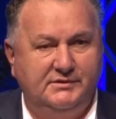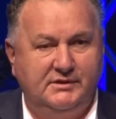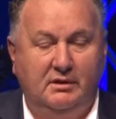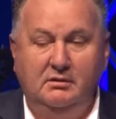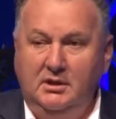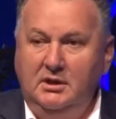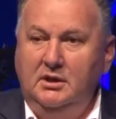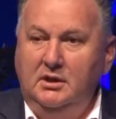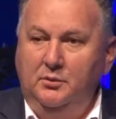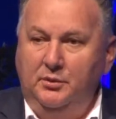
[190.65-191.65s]
So
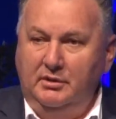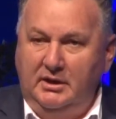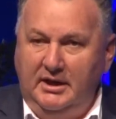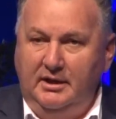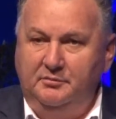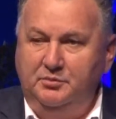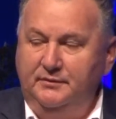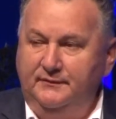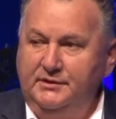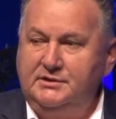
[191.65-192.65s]
we're allowed,
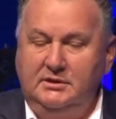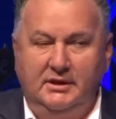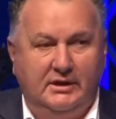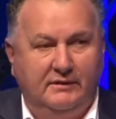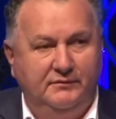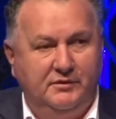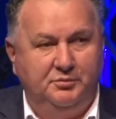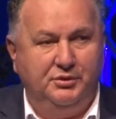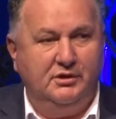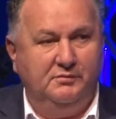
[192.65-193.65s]
perversely enough, to
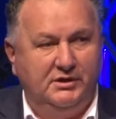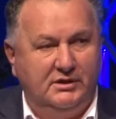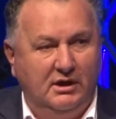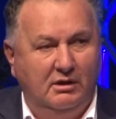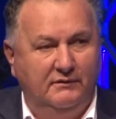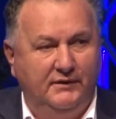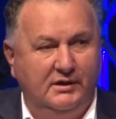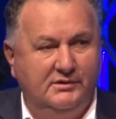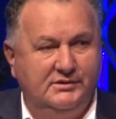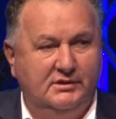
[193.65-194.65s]
put them in
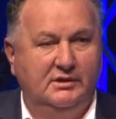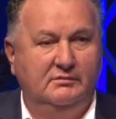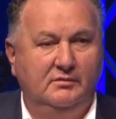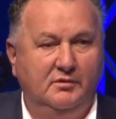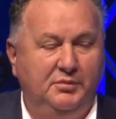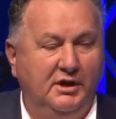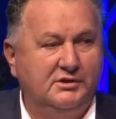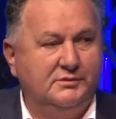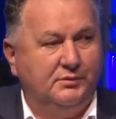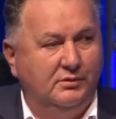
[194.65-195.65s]
caravans, and the
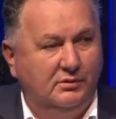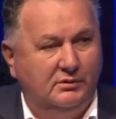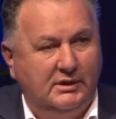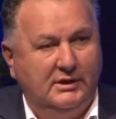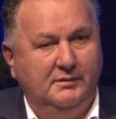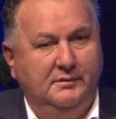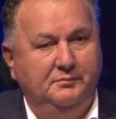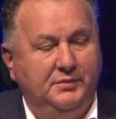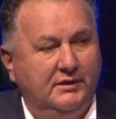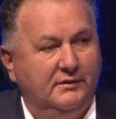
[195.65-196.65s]
blokes were all
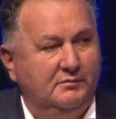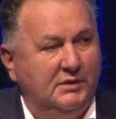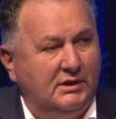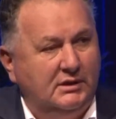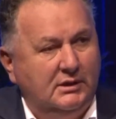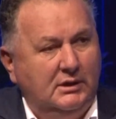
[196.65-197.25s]
bigger than me,